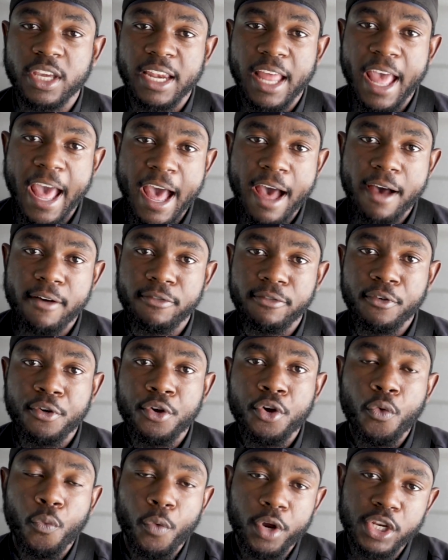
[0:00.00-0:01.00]
have
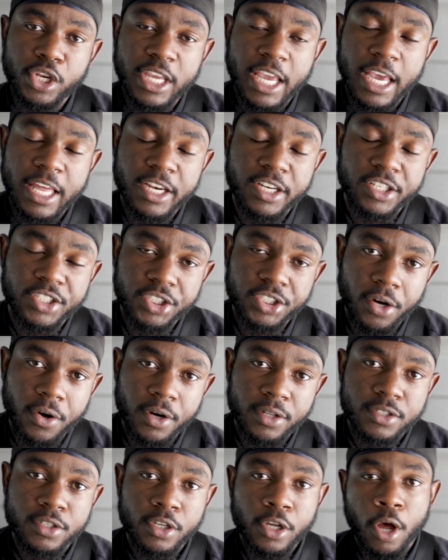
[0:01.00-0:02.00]
when you get an
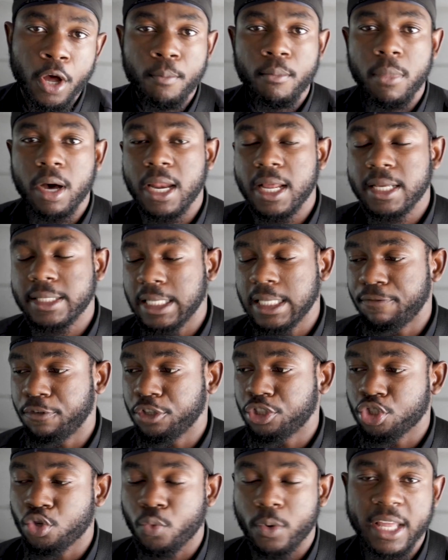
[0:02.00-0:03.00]
insurance. But let's say if you
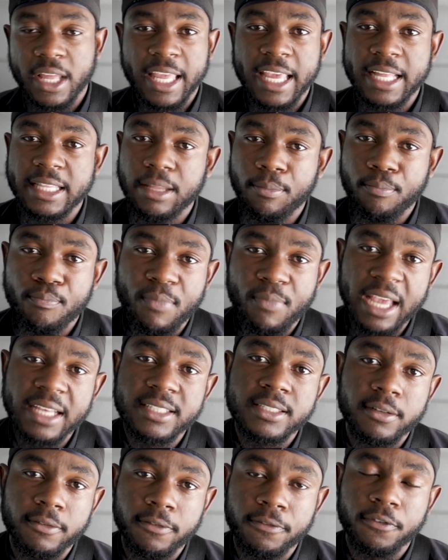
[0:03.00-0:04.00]
just want to get the
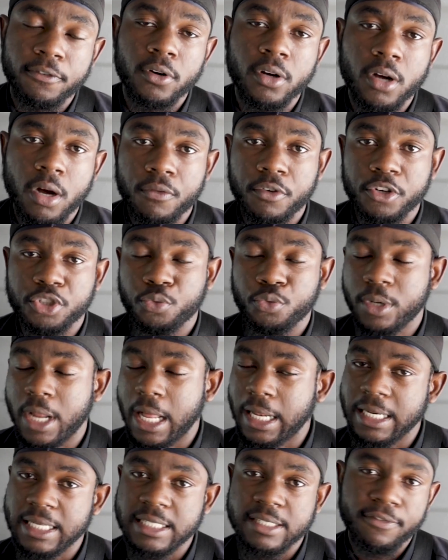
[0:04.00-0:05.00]
basic full coverage with
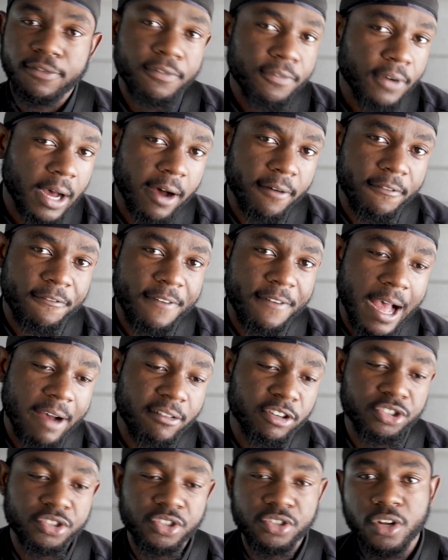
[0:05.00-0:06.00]
at least a
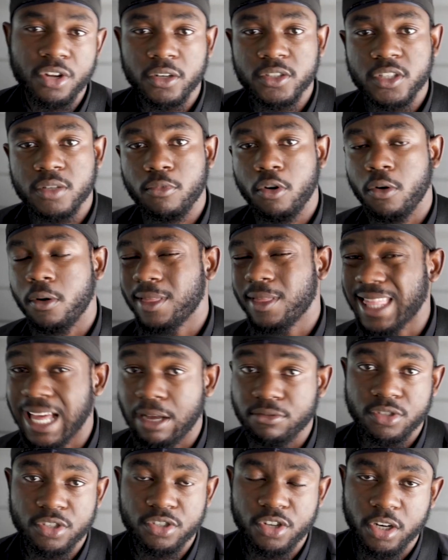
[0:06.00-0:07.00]
$500 deductible or
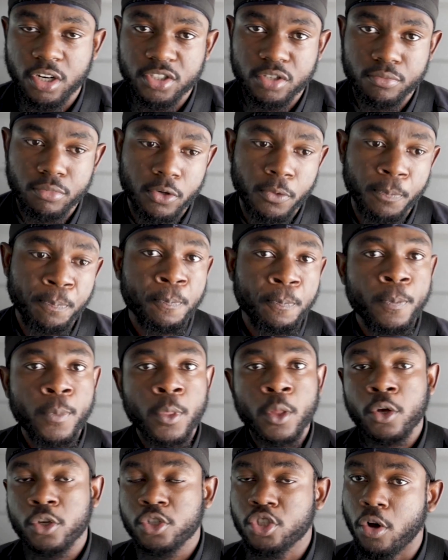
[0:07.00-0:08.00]
$1,000 deductible.
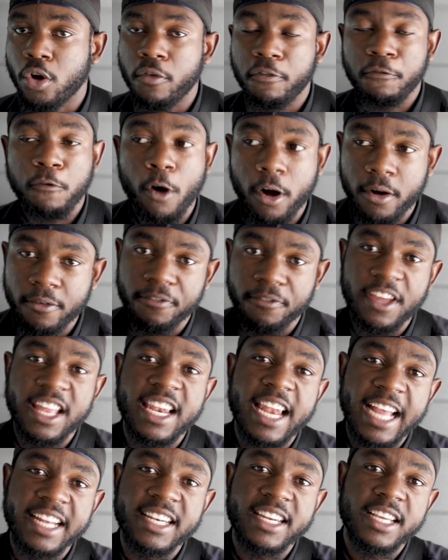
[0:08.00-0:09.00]
So for an event
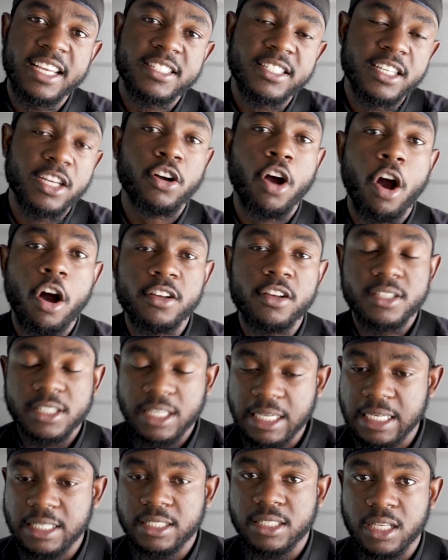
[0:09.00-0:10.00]
like this, it costs
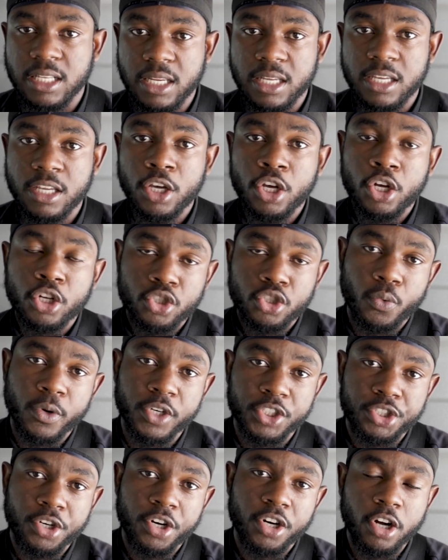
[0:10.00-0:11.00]
easily to
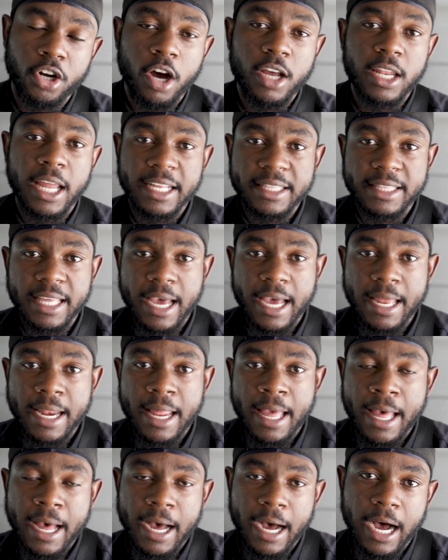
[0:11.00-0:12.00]
insure a car like that,
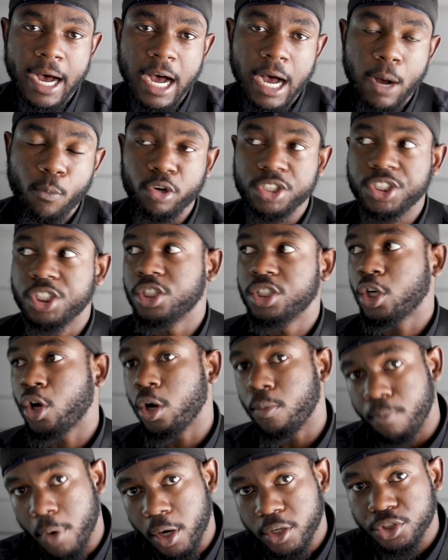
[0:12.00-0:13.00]
which is a
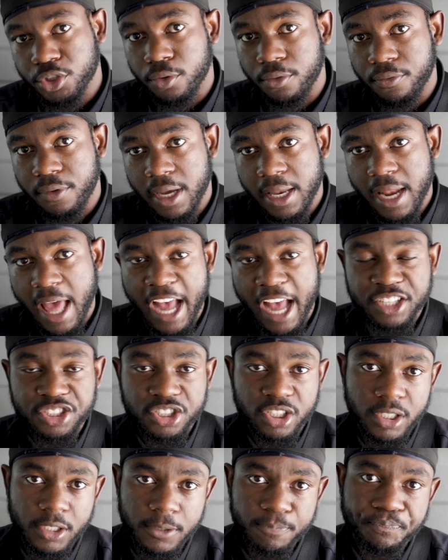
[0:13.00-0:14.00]
commercial event
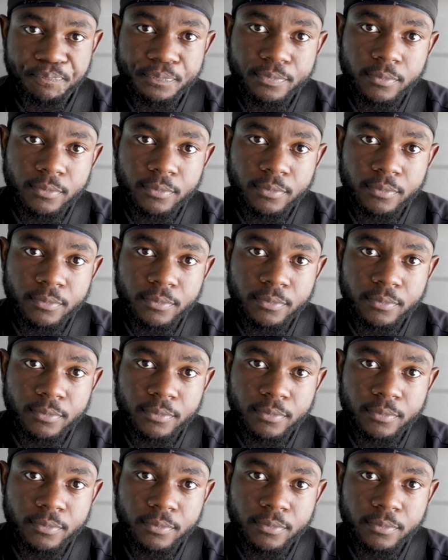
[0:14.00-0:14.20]
actually.